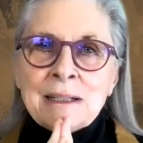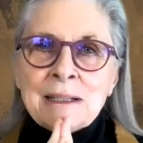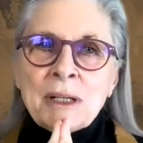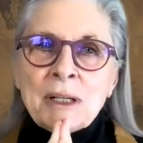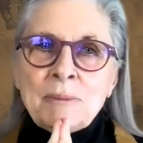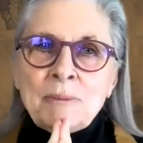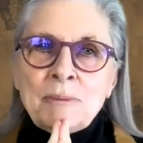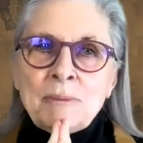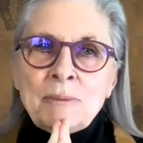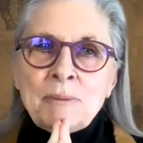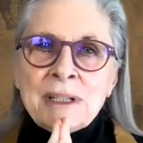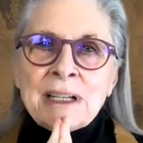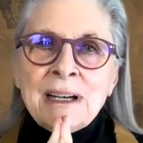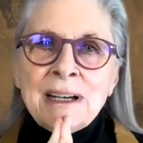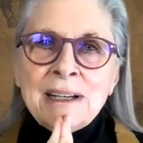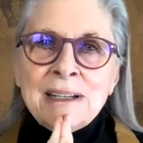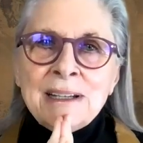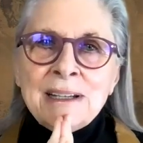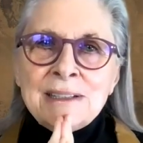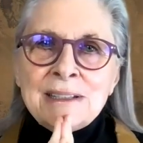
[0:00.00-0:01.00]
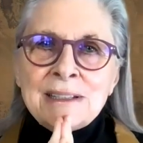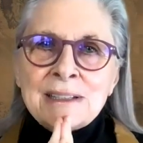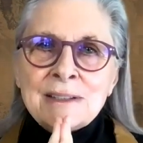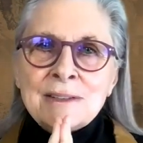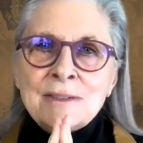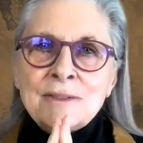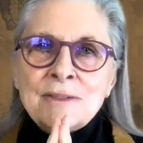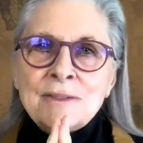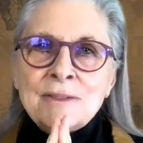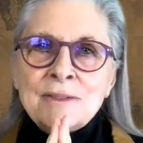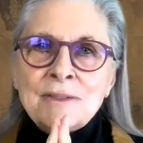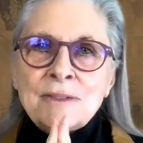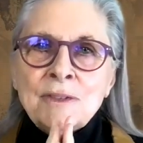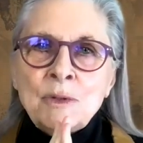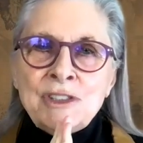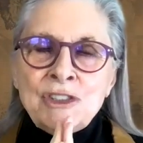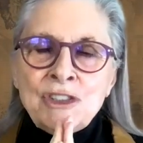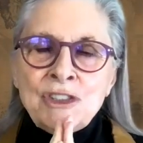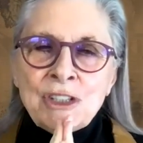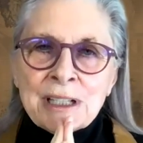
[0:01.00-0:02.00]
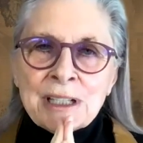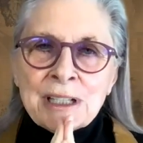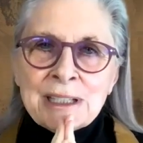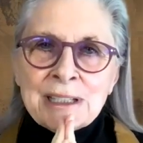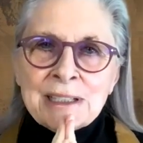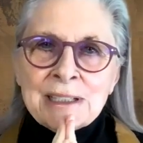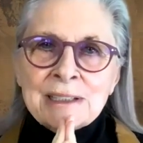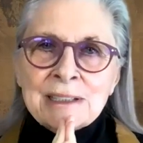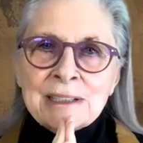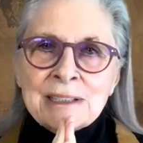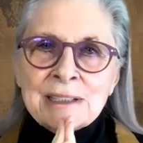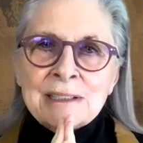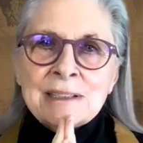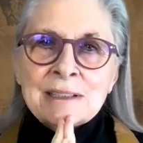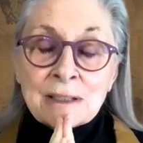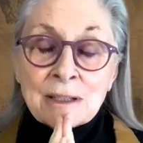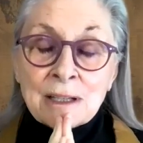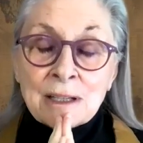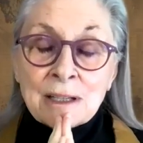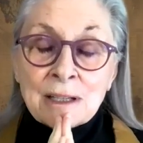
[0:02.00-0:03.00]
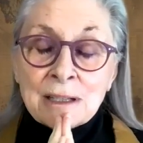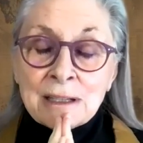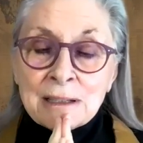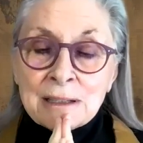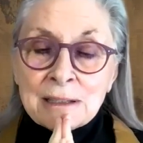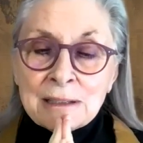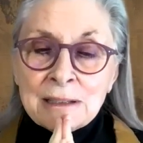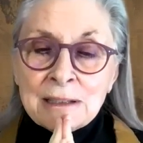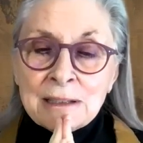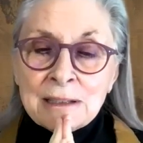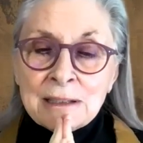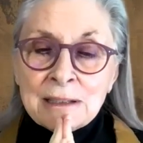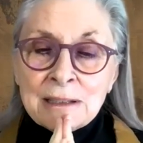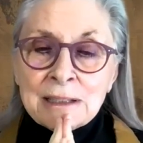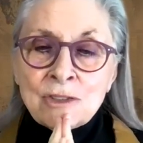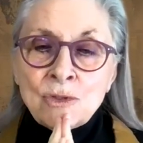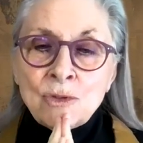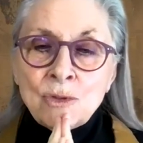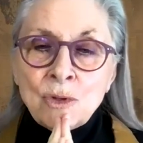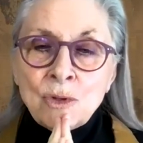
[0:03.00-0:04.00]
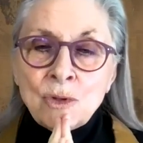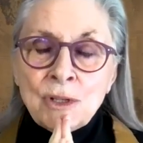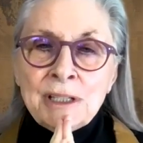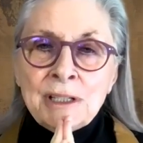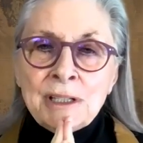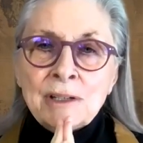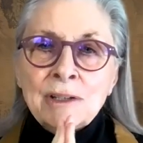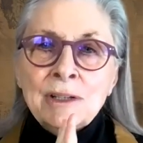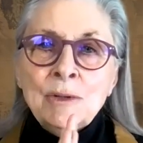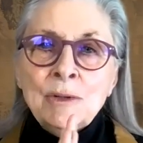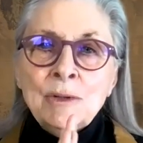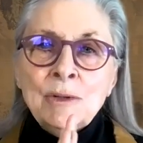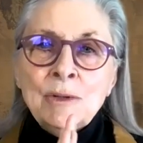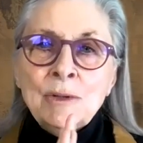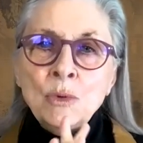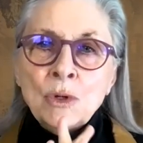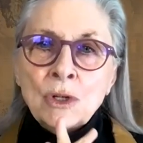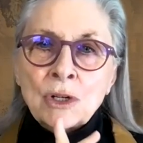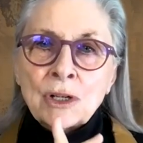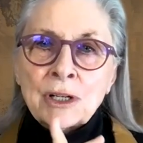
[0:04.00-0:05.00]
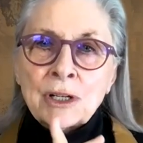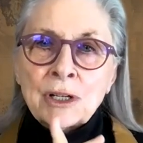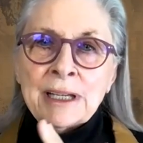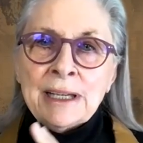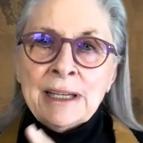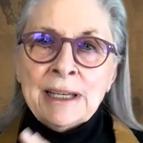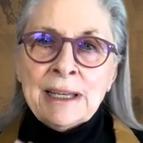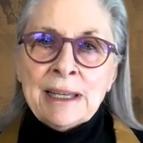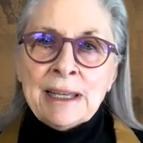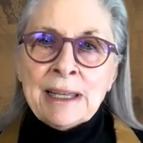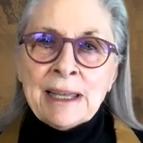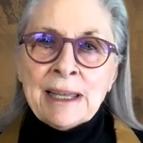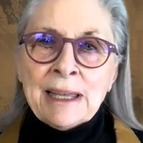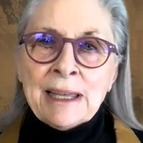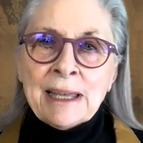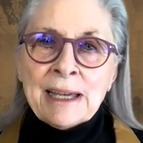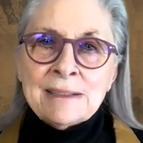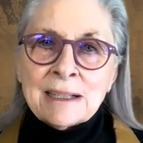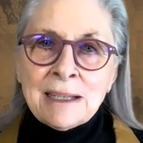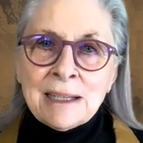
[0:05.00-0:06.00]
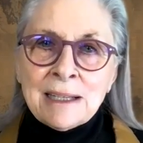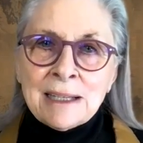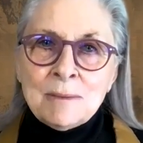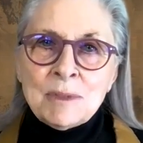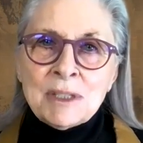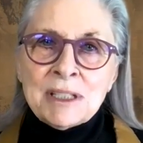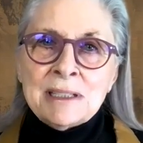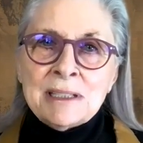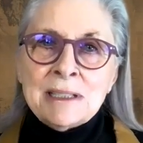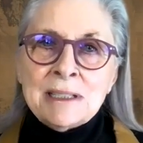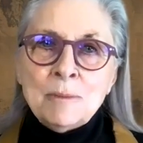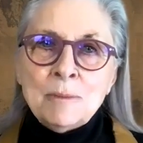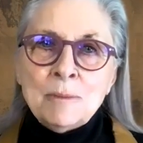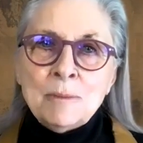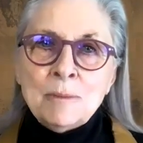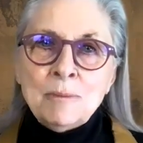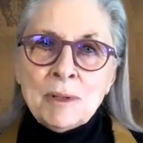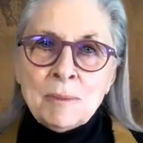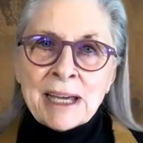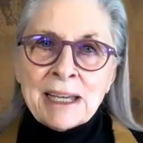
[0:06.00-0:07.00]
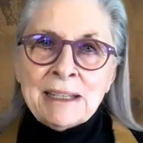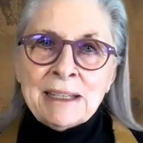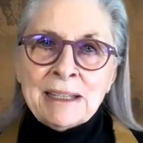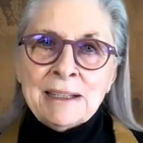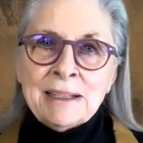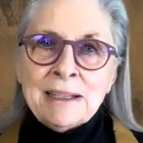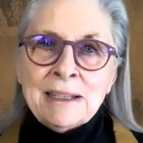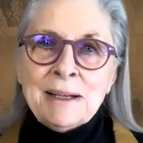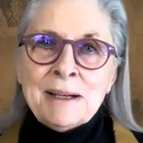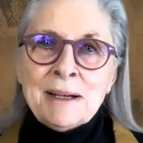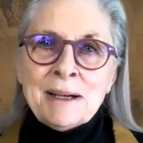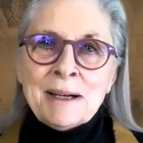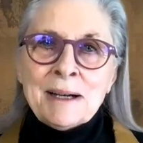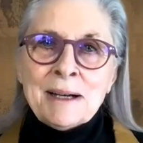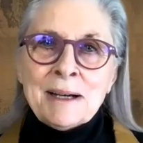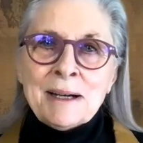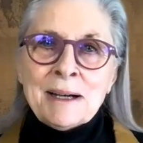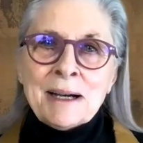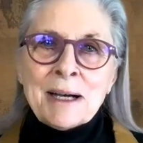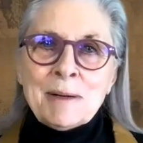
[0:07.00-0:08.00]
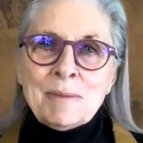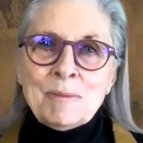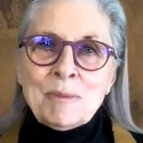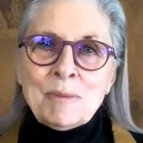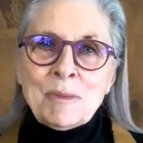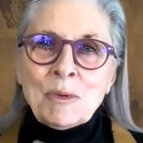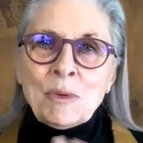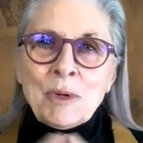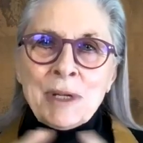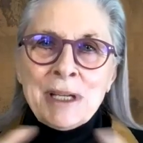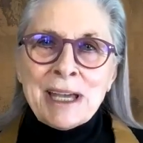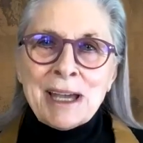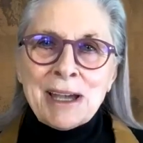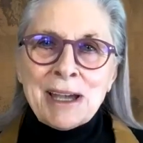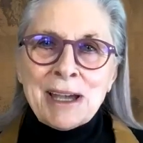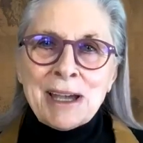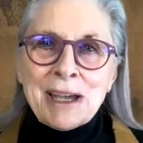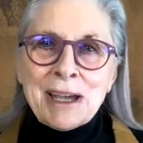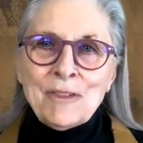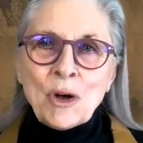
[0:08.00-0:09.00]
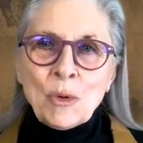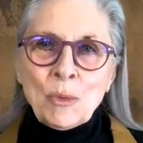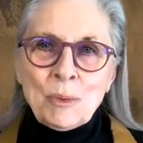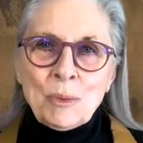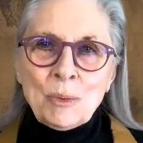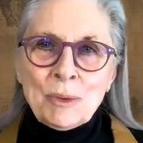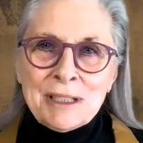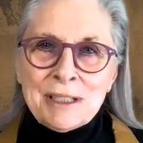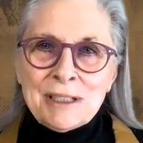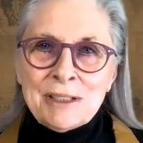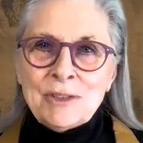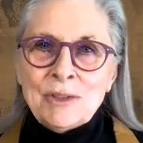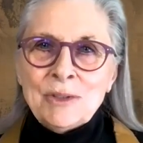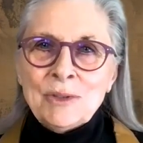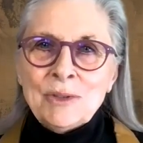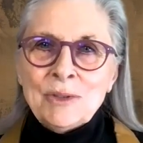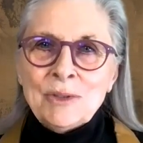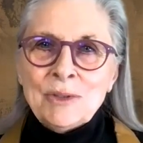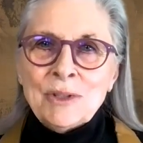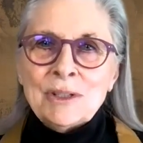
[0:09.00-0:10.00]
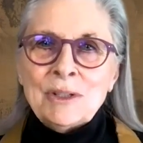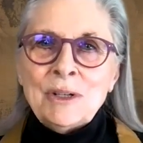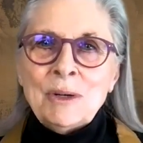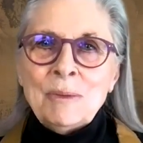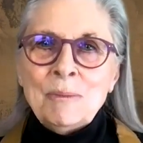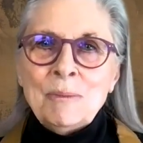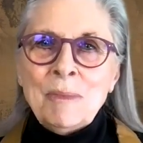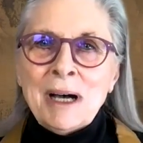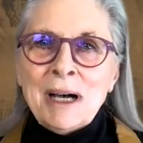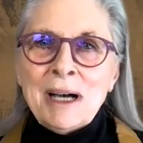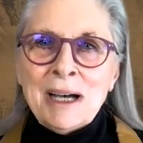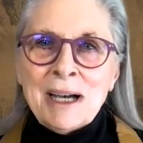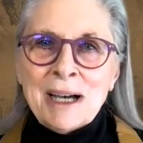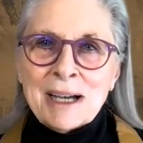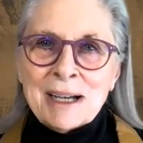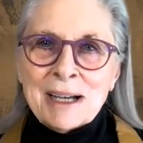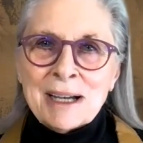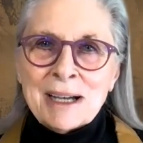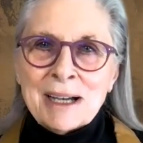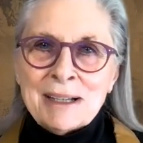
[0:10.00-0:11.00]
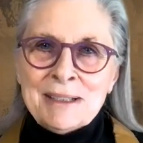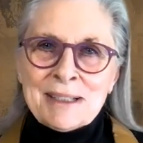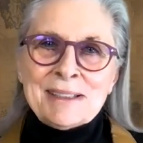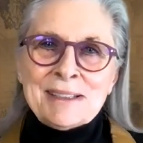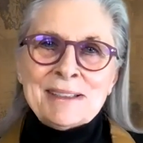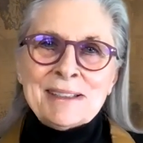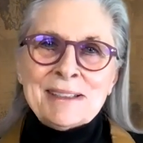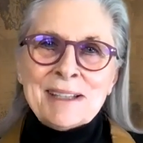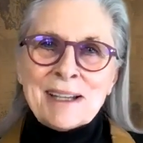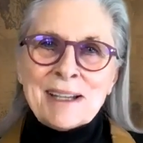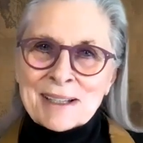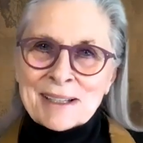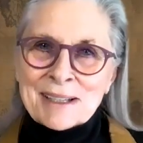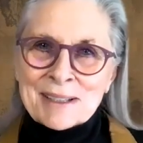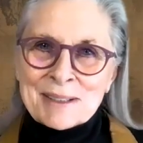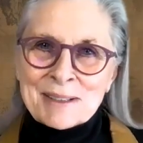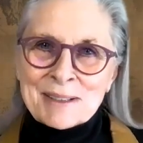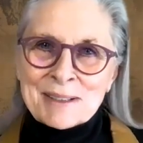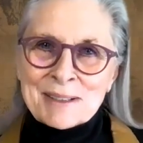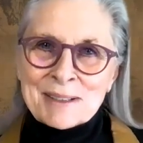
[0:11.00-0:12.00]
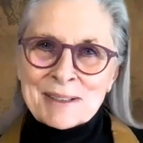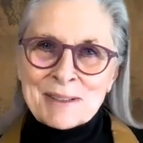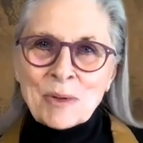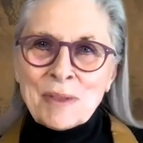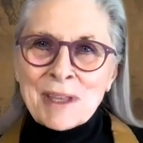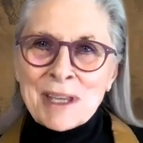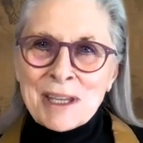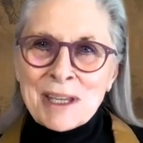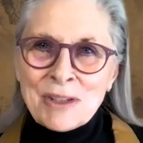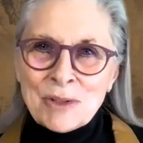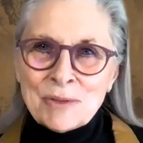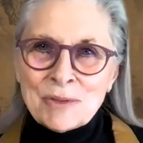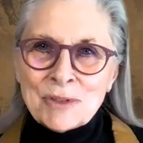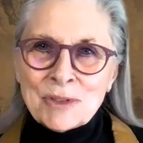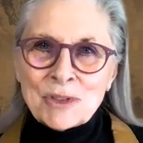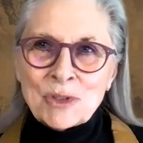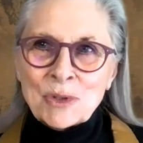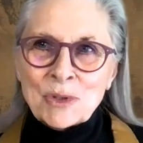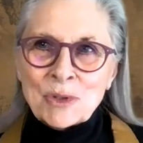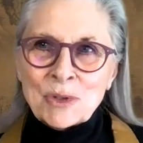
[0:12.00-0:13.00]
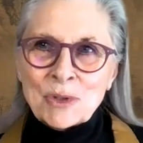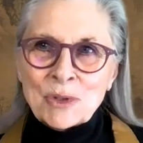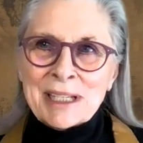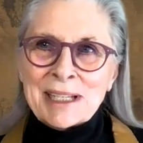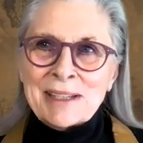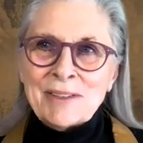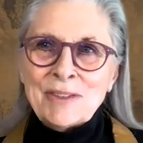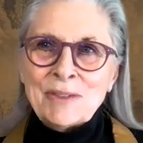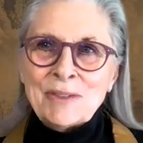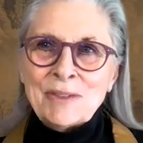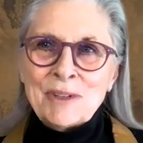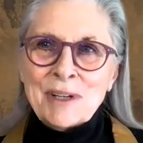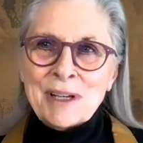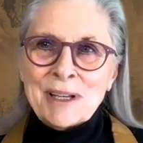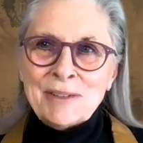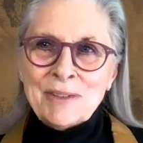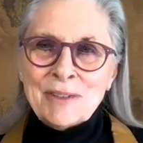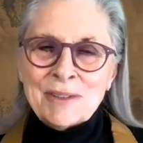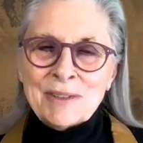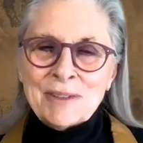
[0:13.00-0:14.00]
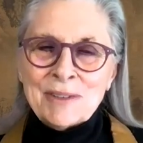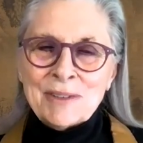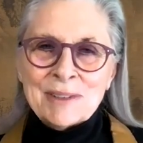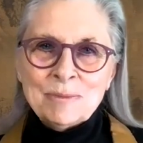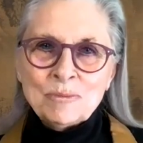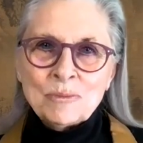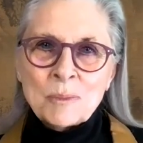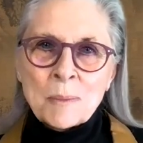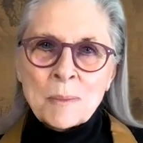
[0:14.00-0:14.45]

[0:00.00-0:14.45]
but because of Christiana's extraordinary work as a climate diplomat, we have opened it to the Maha Sangha. So thank you for joining us, friends.